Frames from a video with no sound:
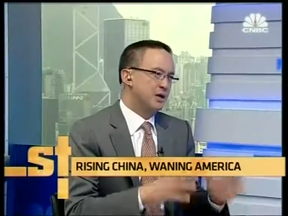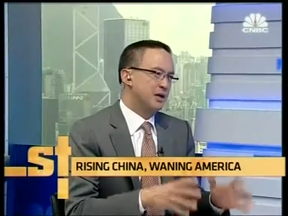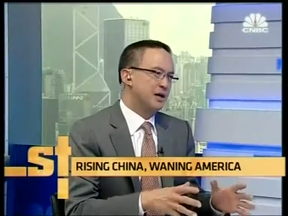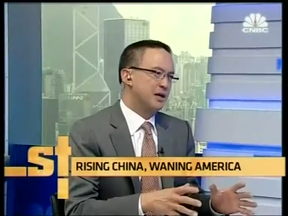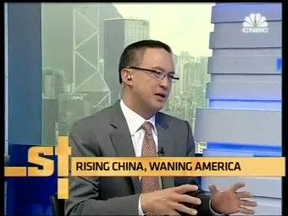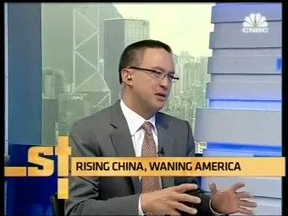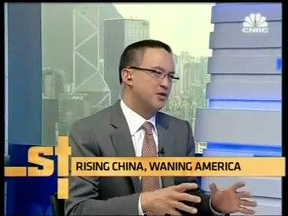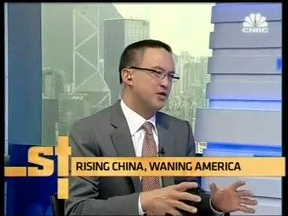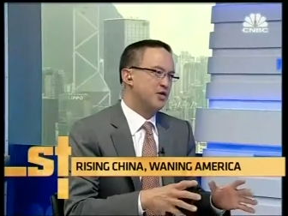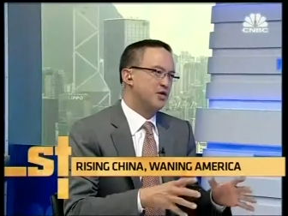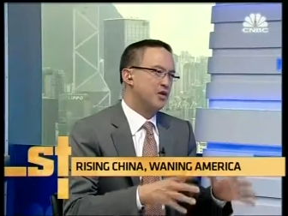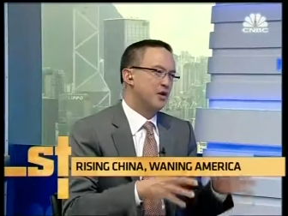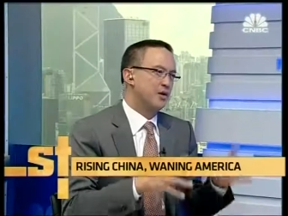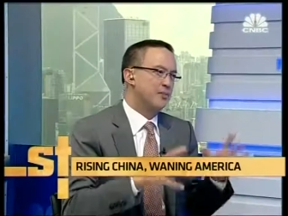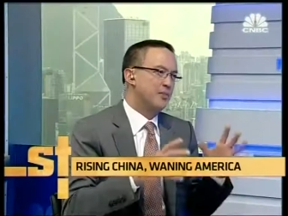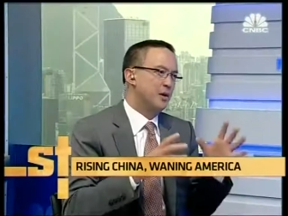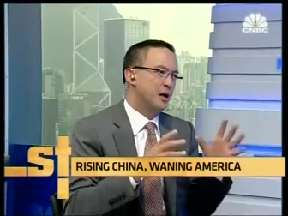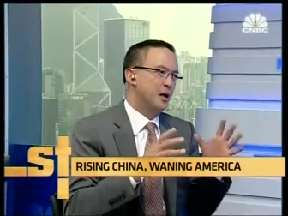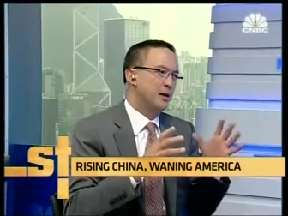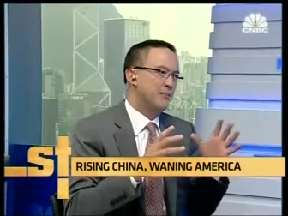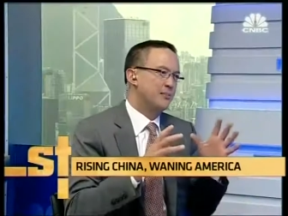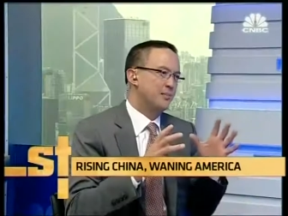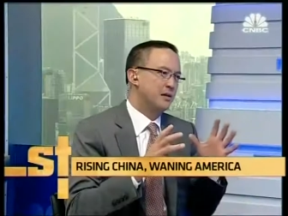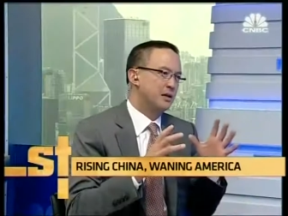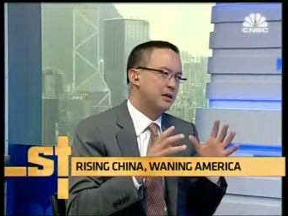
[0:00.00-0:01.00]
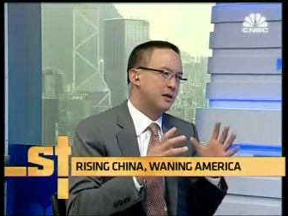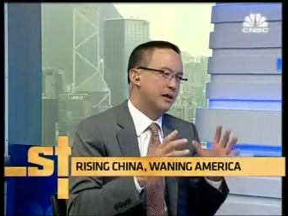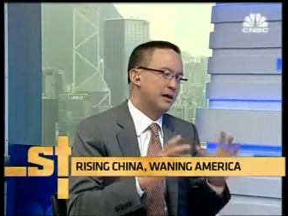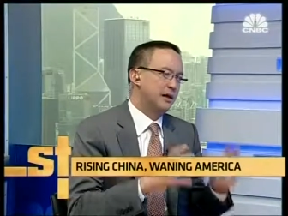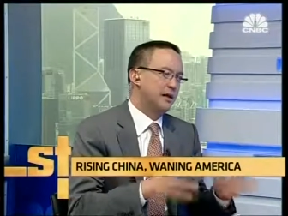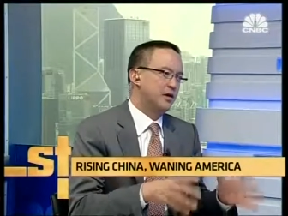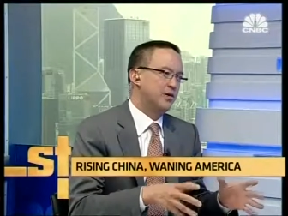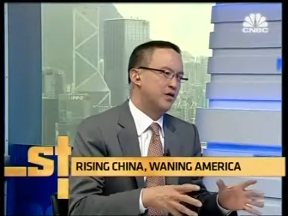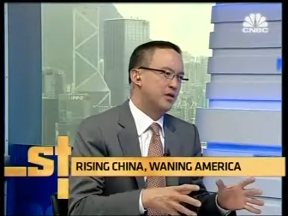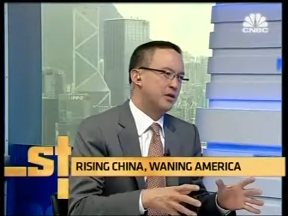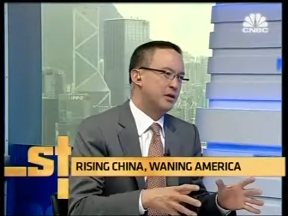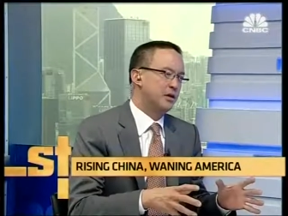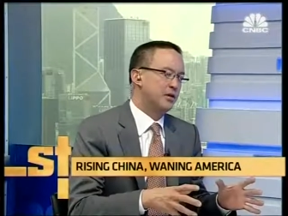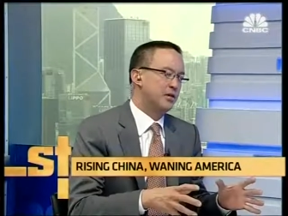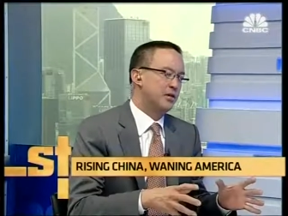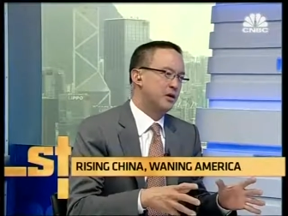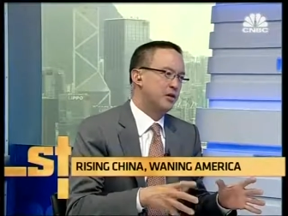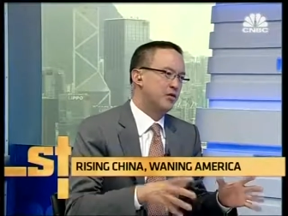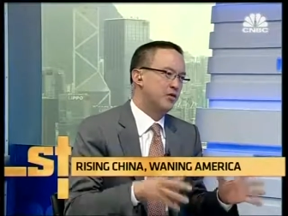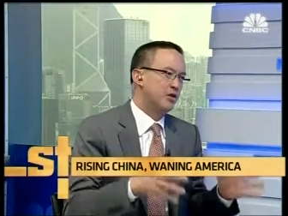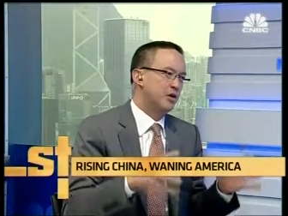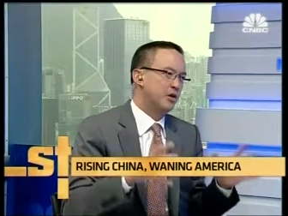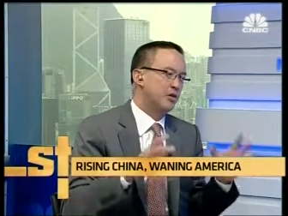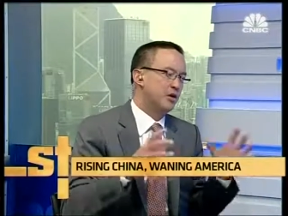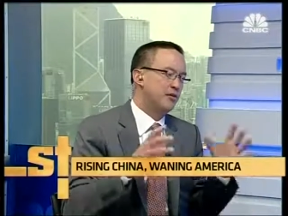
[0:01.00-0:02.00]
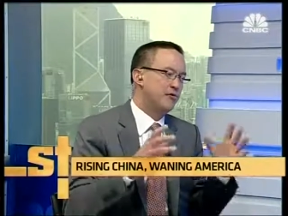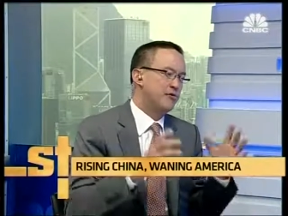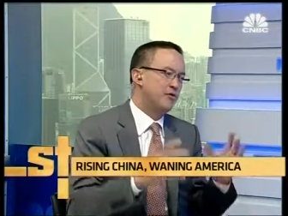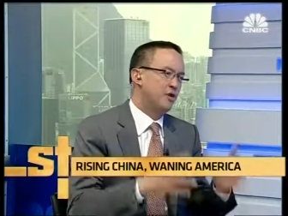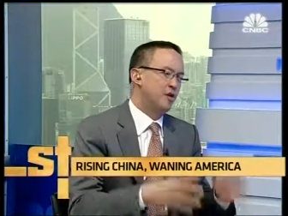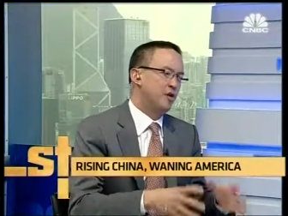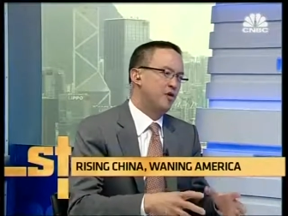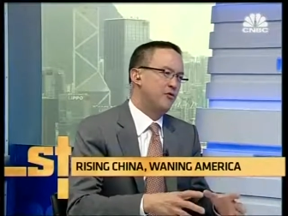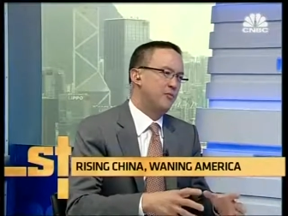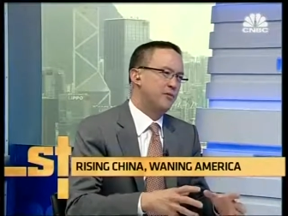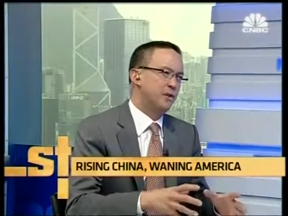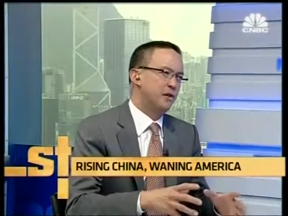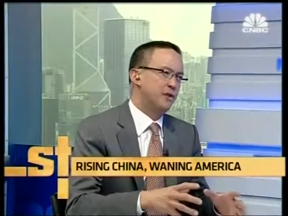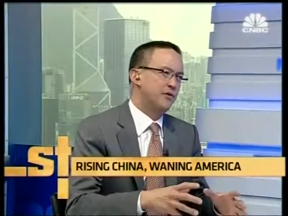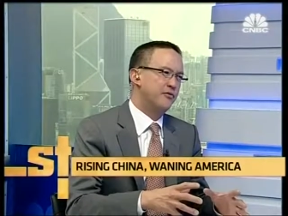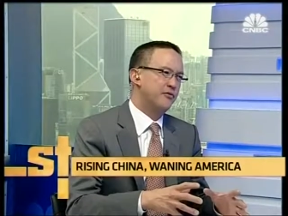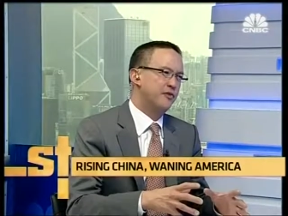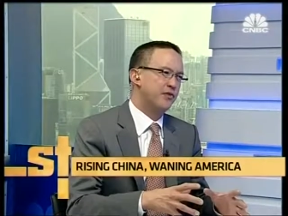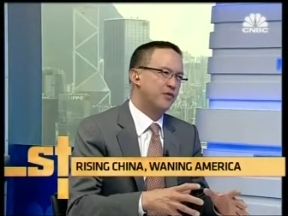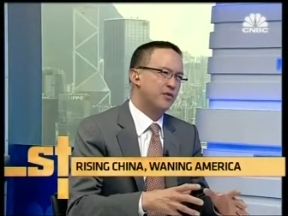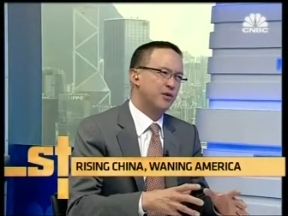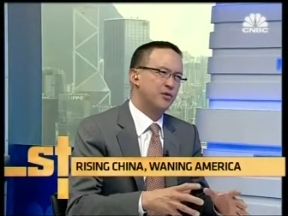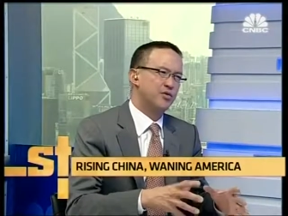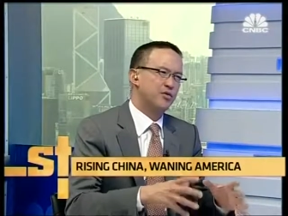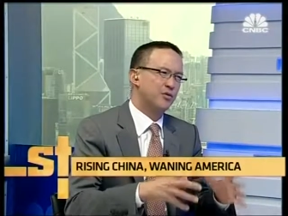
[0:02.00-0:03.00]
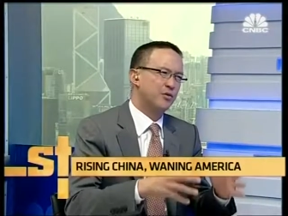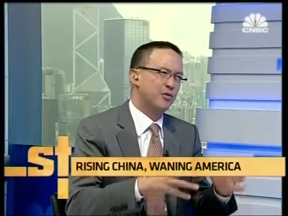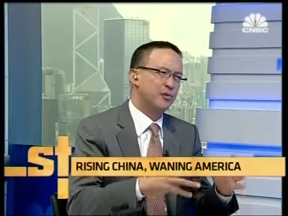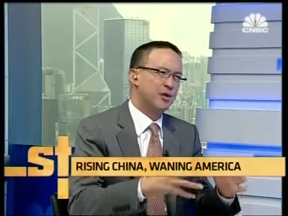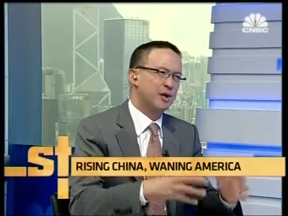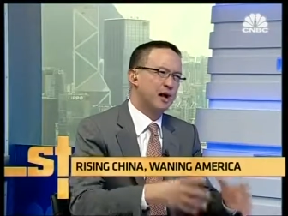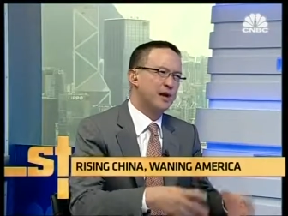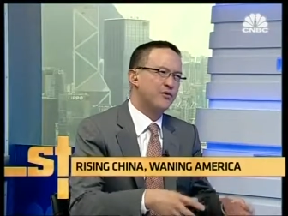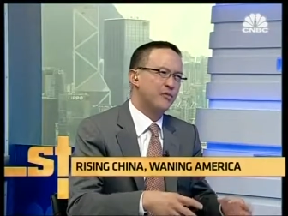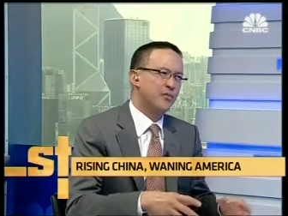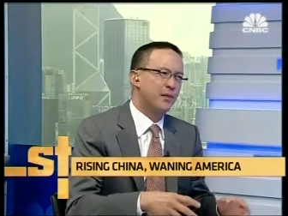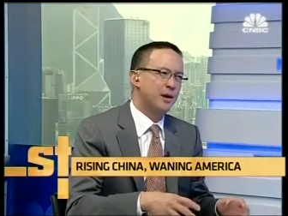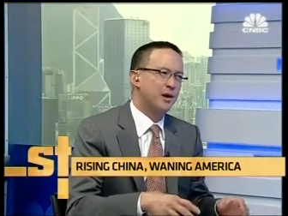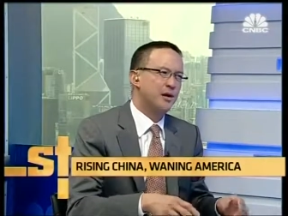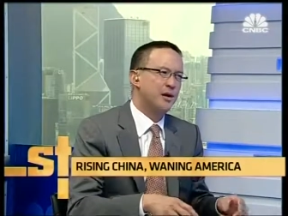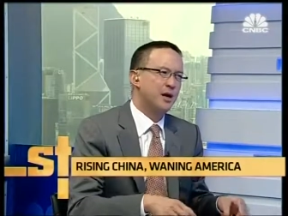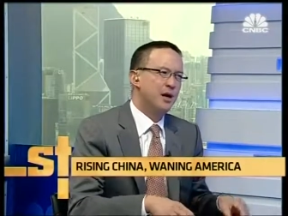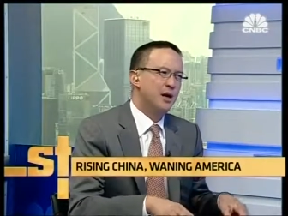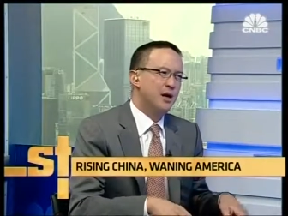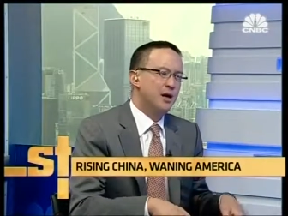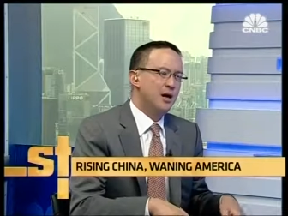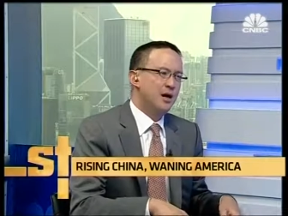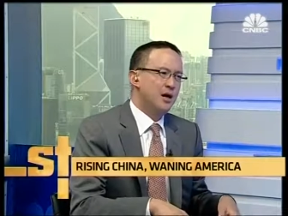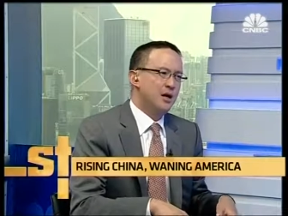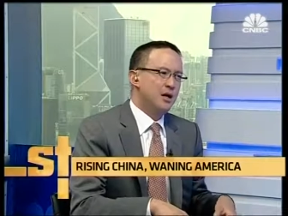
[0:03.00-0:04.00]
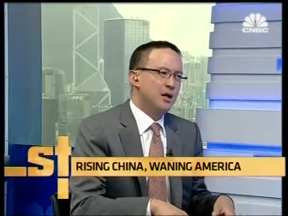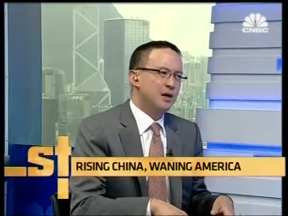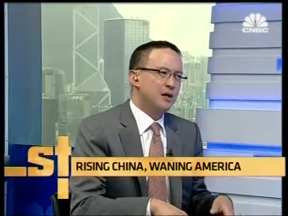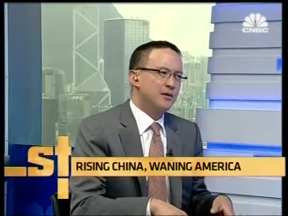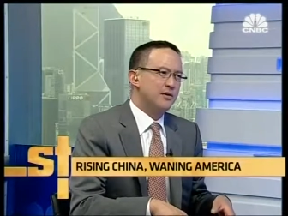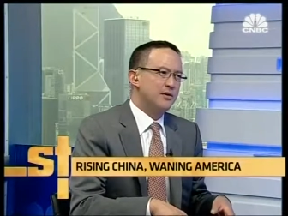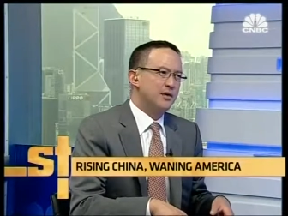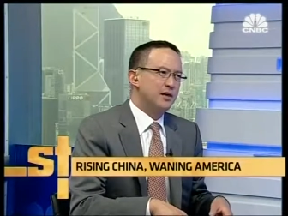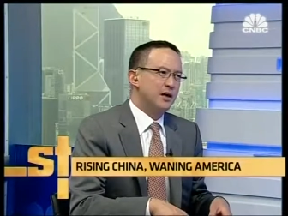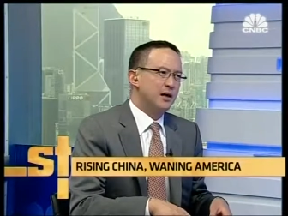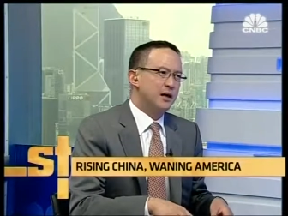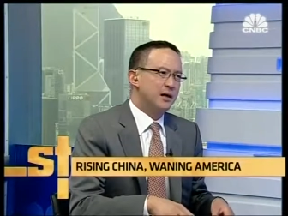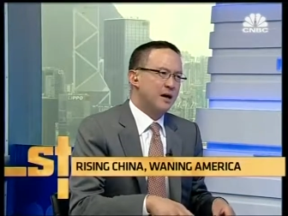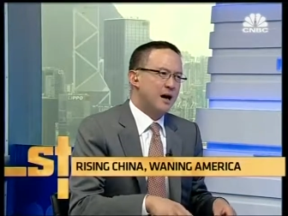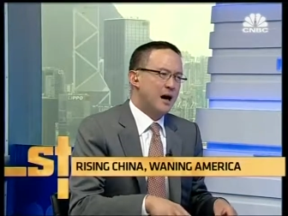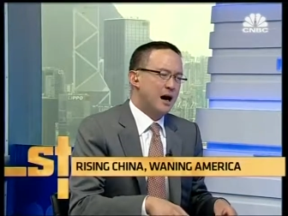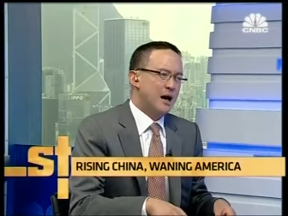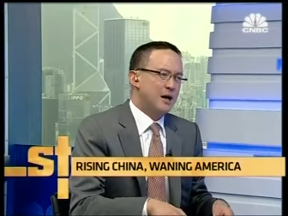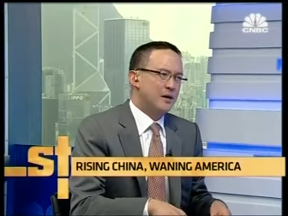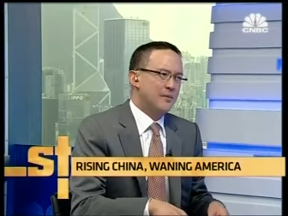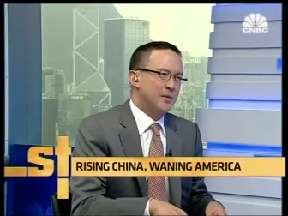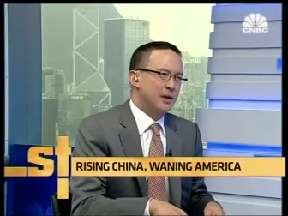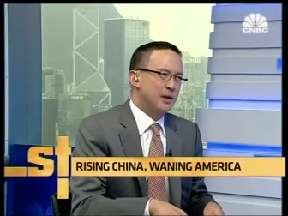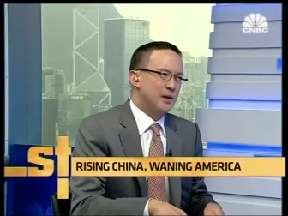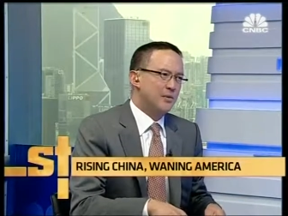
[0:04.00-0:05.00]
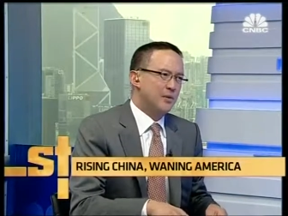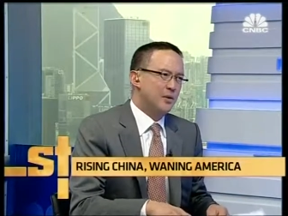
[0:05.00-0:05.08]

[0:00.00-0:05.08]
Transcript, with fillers: size, sheer population, and the sheer involvement of the central government in the economy.